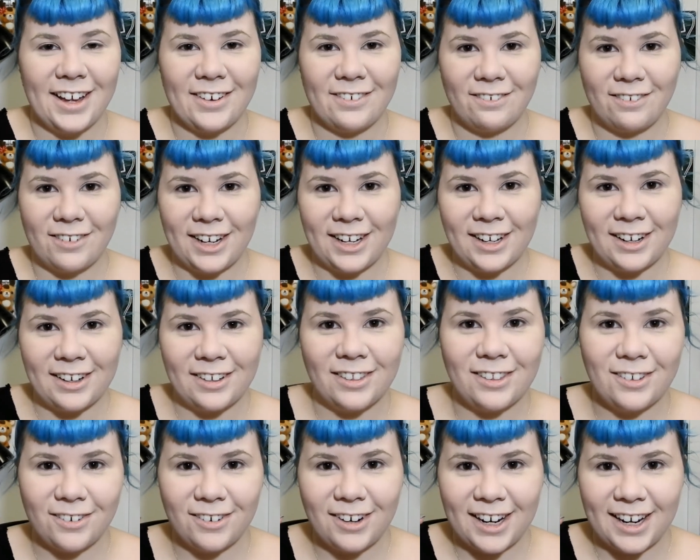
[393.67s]
right
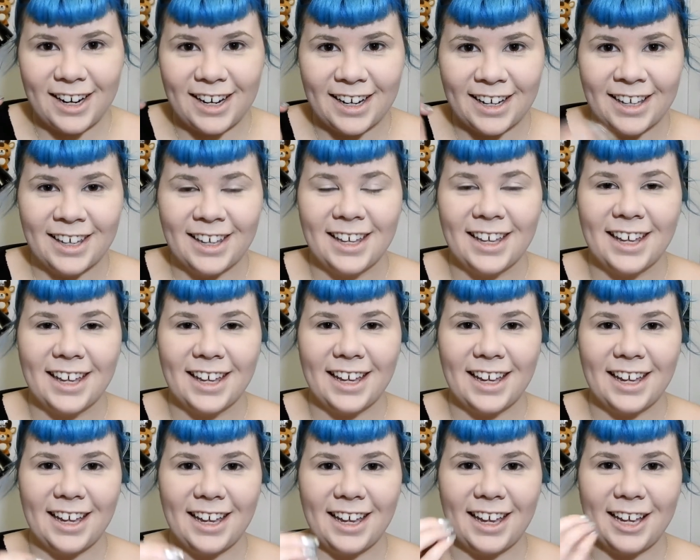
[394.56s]
out the rack
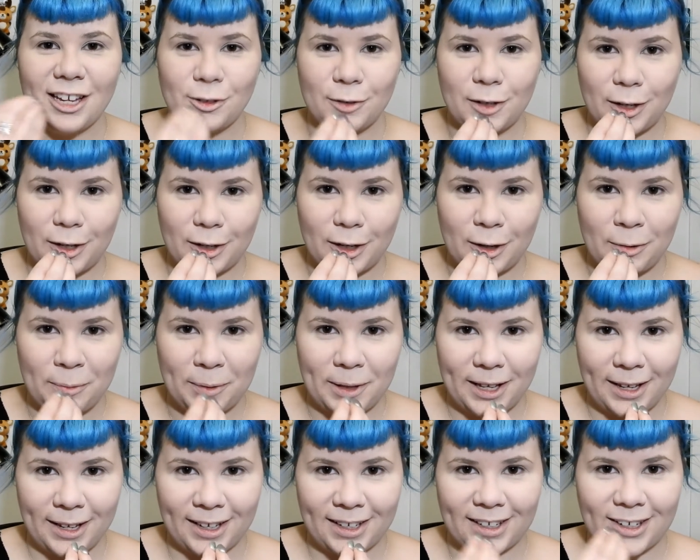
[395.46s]
and
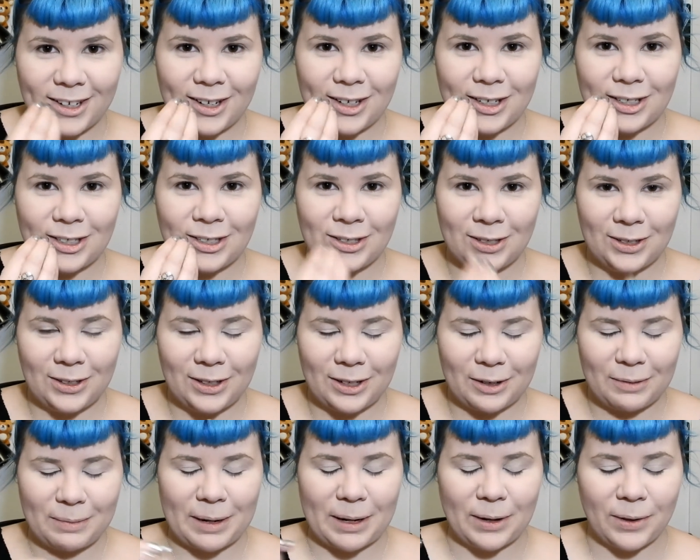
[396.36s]
apply it to
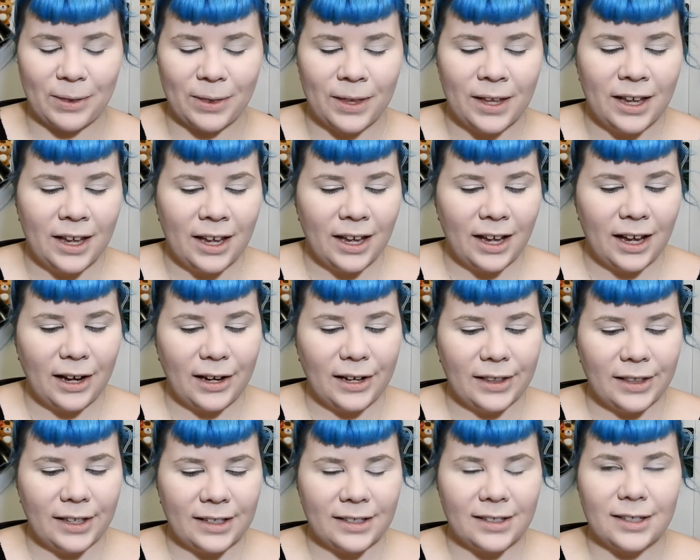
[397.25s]
their mouth.
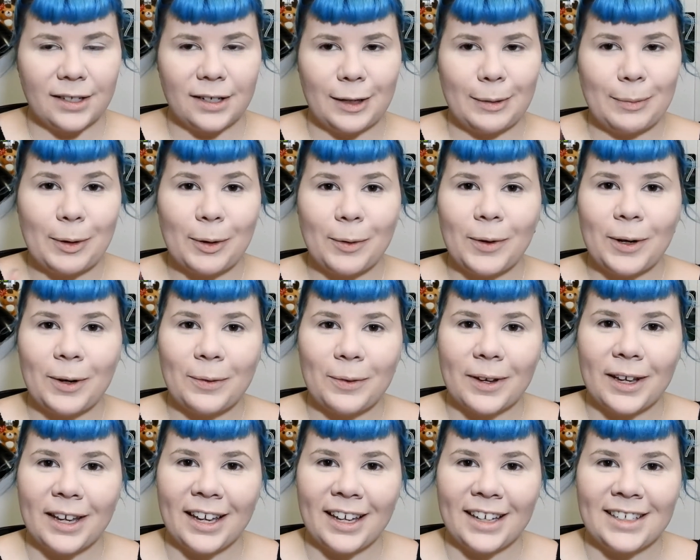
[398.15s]
That's the number one
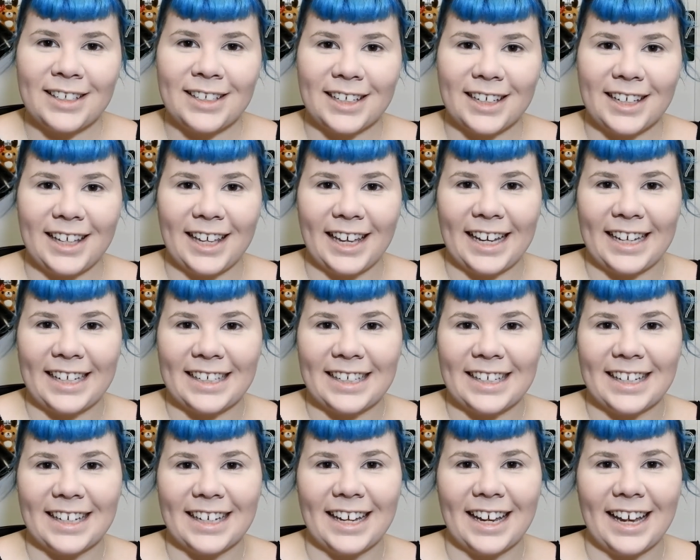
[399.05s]
way to
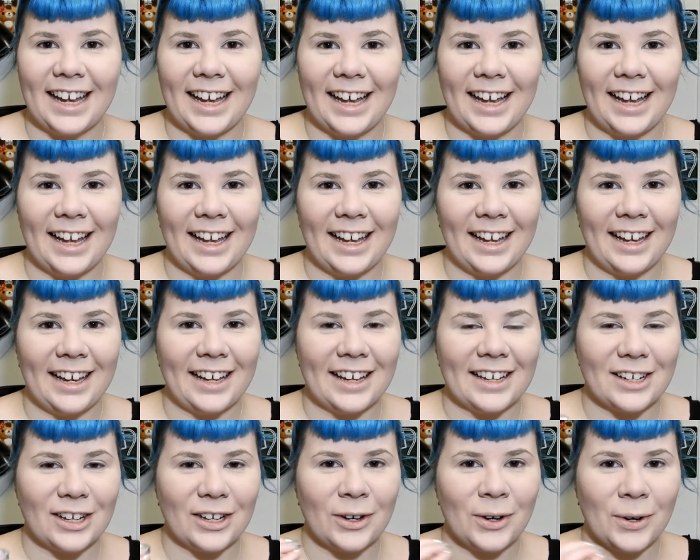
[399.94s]
get
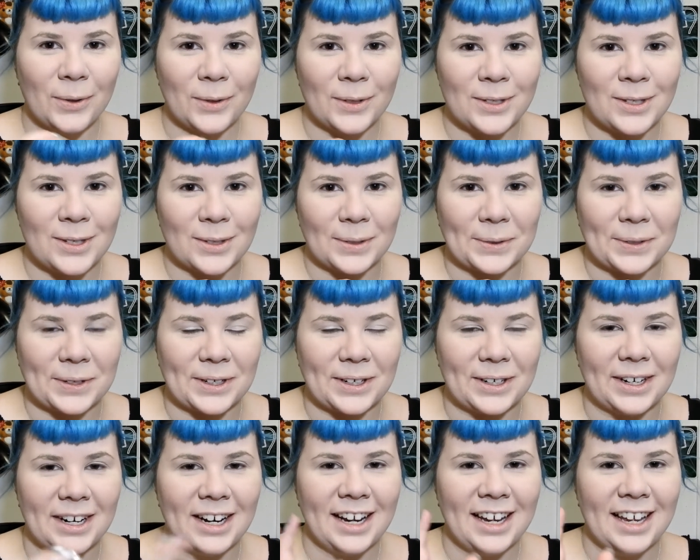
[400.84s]
a cold
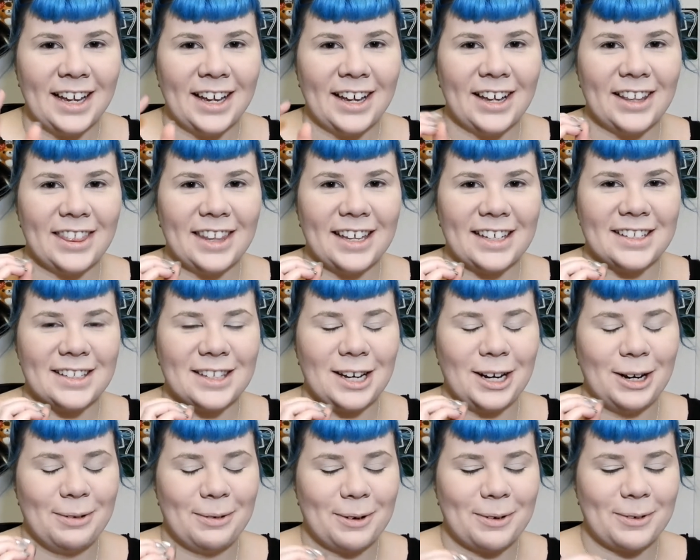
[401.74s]
sore. That's
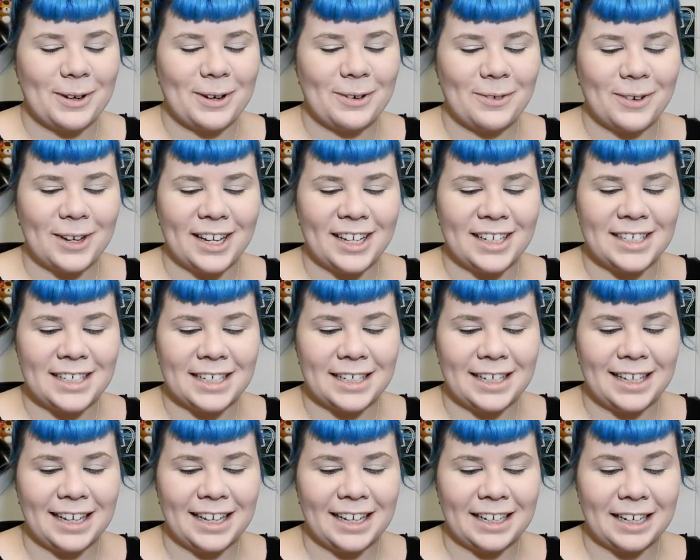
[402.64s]
the number one way
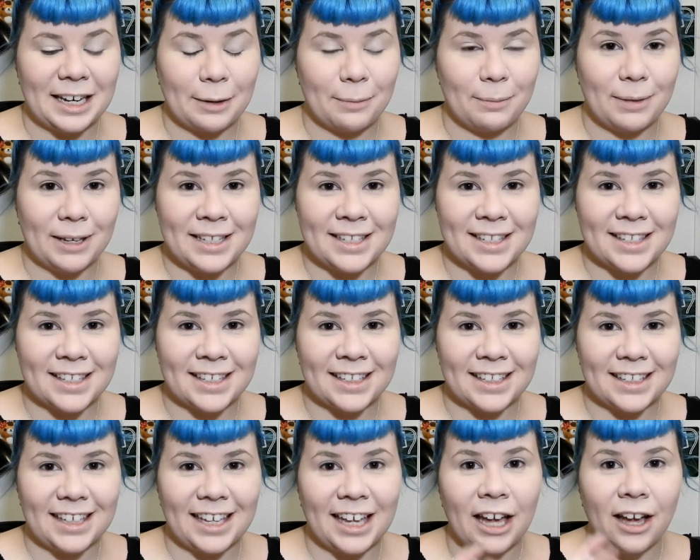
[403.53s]
to get
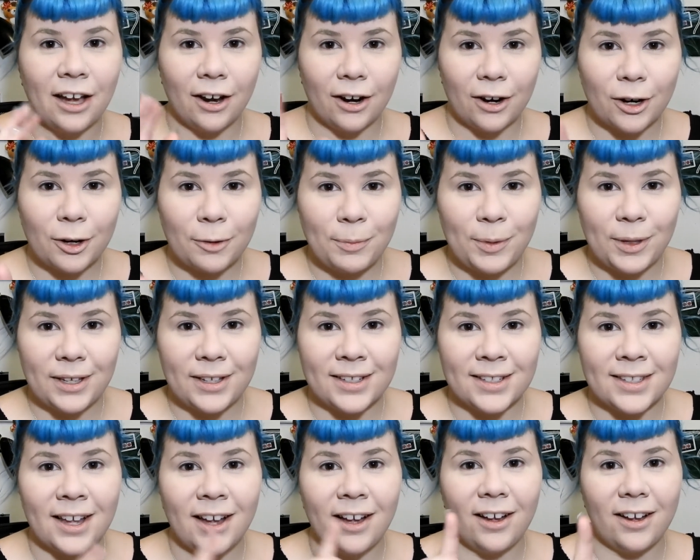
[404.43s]
basically
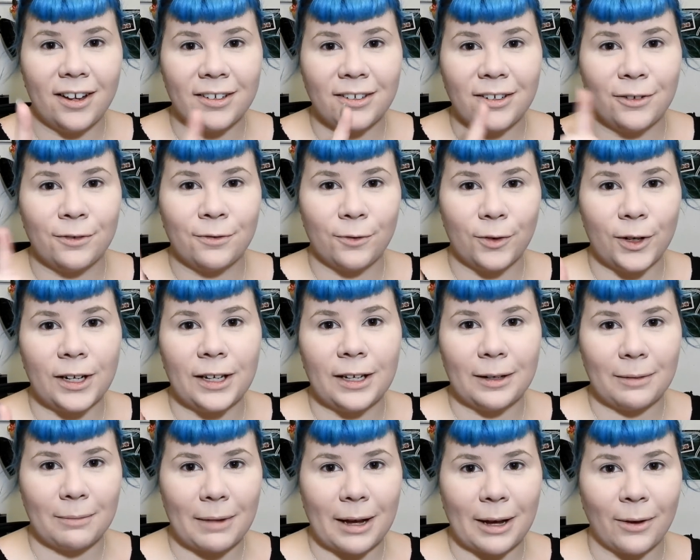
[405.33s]
herpes on your
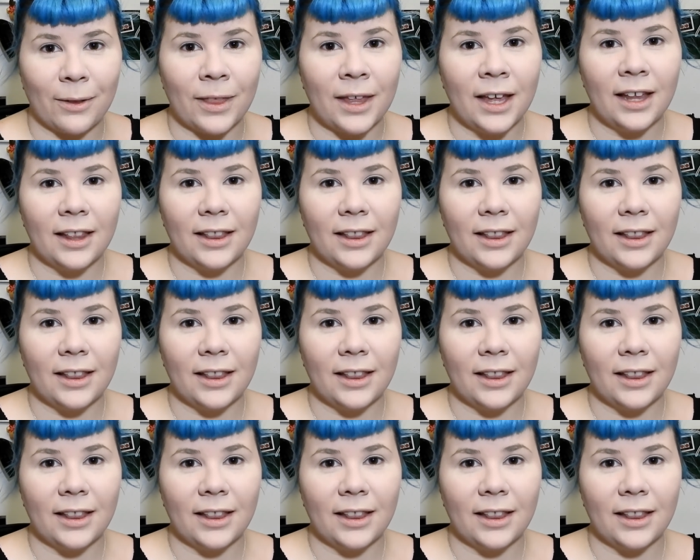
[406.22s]
freaking mouth.